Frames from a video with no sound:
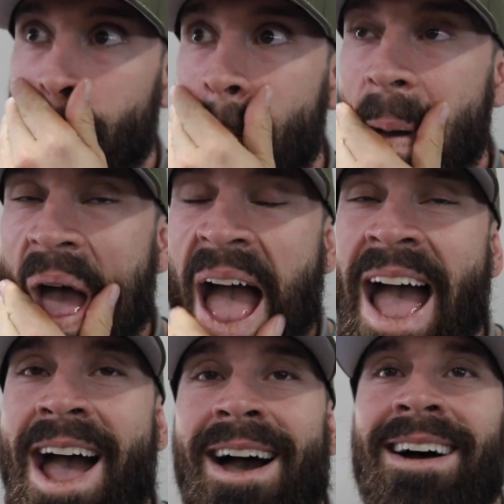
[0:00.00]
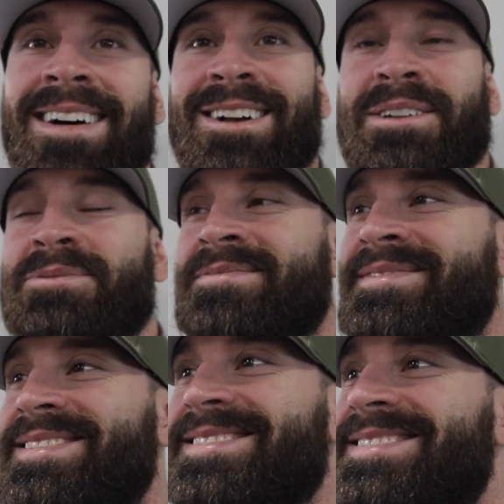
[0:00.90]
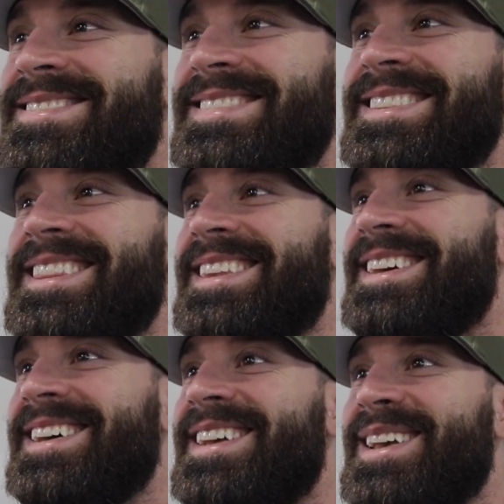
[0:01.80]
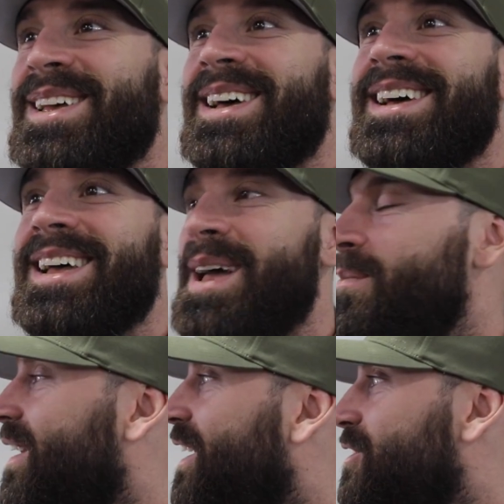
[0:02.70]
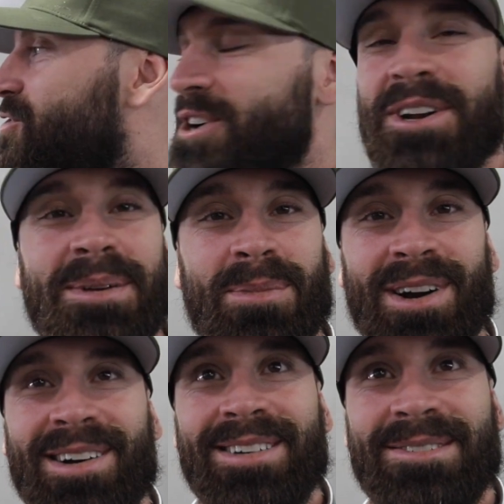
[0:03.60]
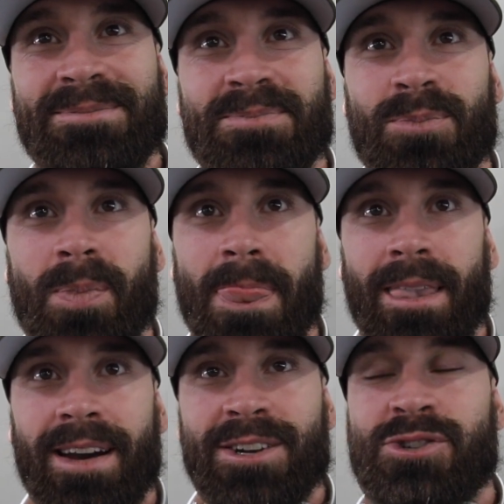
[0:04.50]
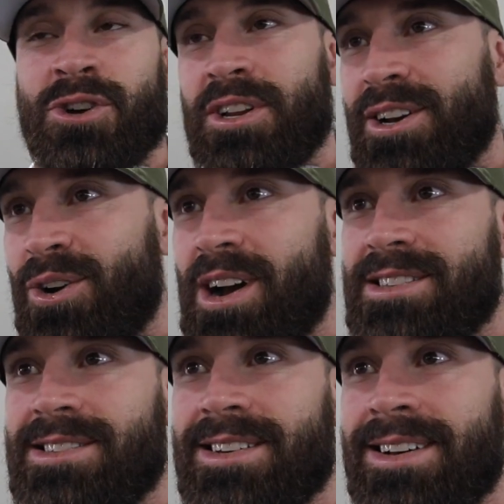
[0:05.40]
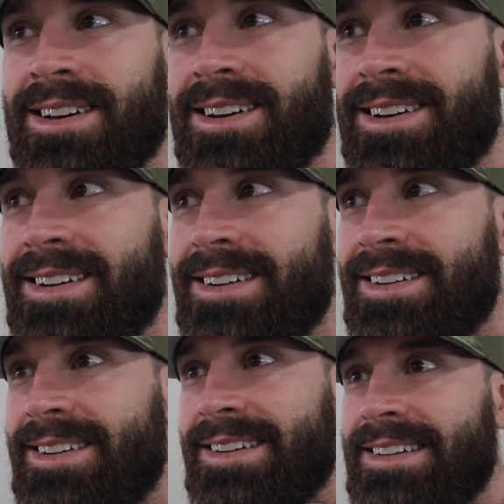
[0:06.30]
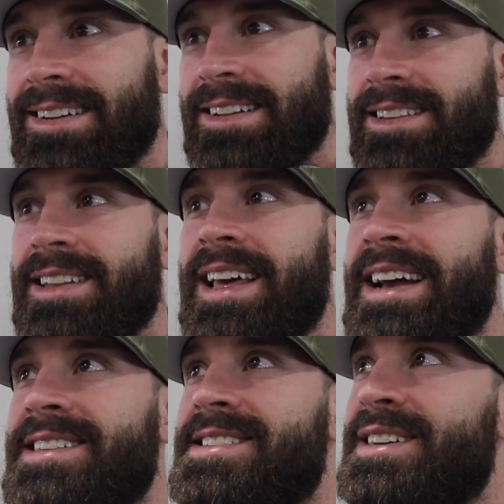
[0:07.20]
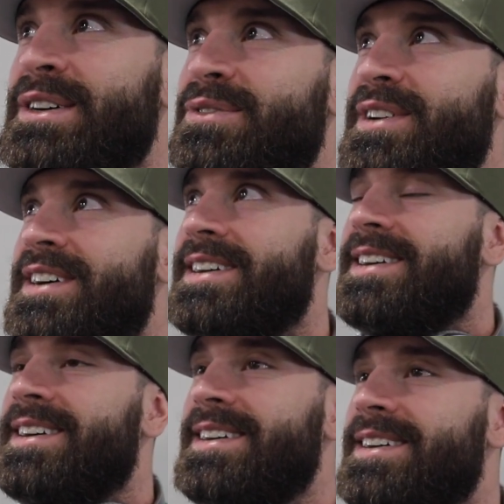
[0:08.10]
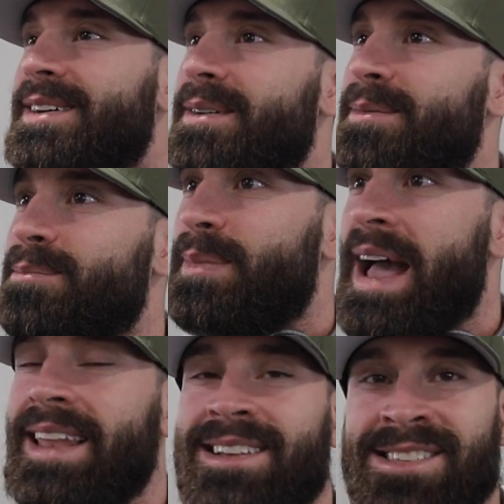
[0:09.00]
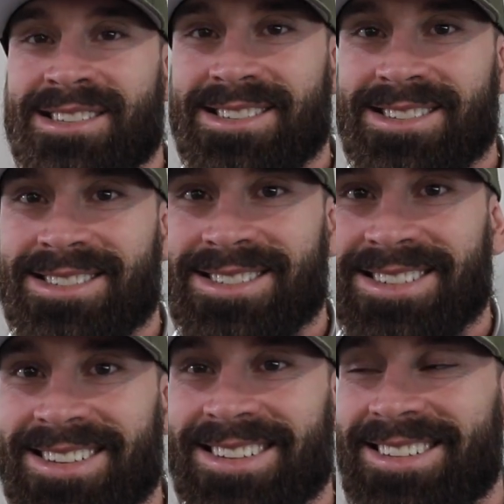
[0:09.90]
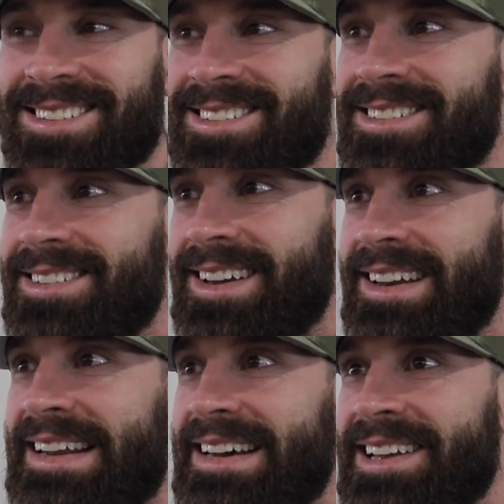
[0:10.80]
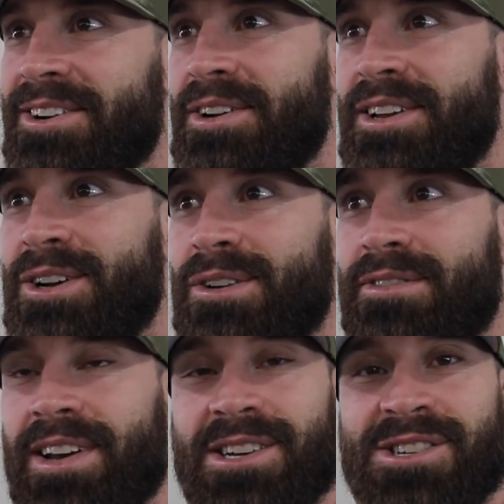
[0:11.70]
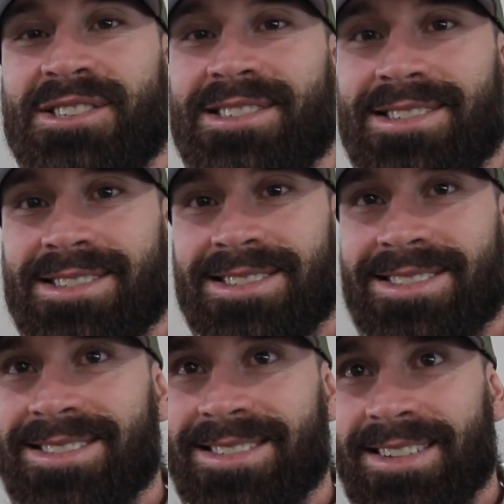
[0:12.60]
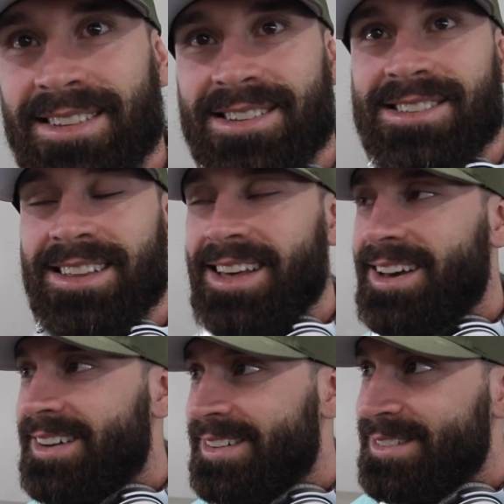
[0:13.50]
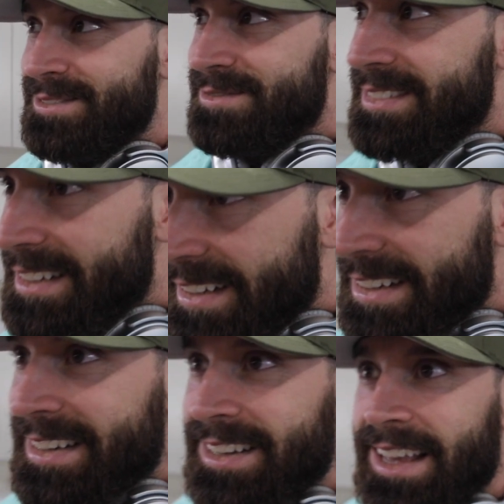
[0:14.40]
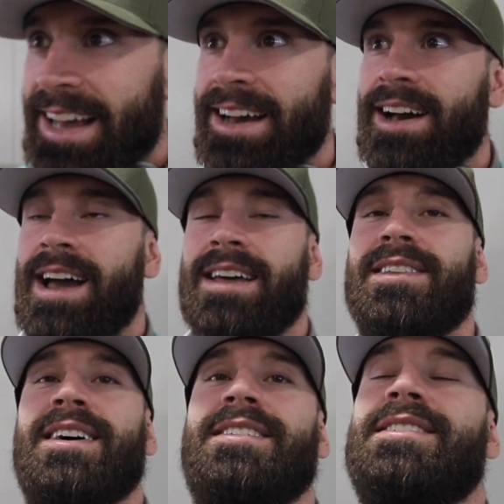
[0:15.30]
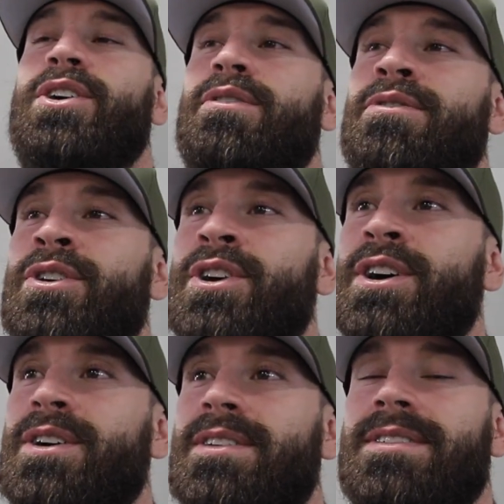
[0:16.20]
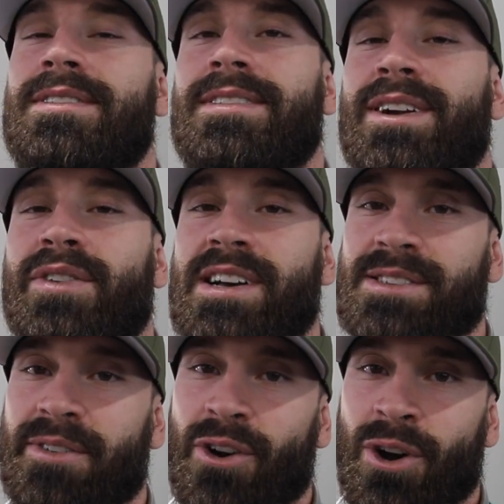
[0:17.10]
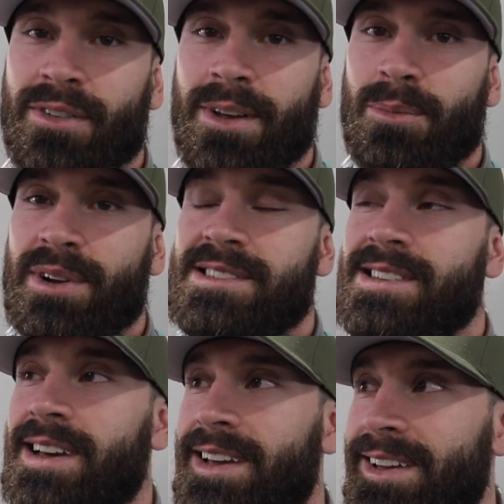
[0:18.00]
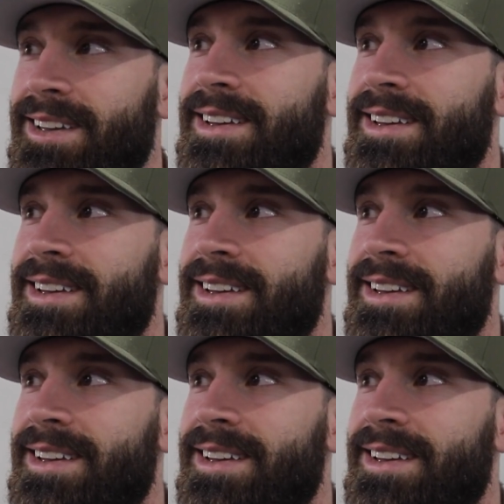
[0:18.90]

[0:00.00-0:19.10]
Where have you been? Hmm. I haven't seen you since Houston. I've been on a journey, bro. On a journey across the, uh, the lands of uh, balance and uh, inner ear infections, and things like that. Yeah, I had this thing called vertigo. I don't know if you guys have ever heard of it, but it's like,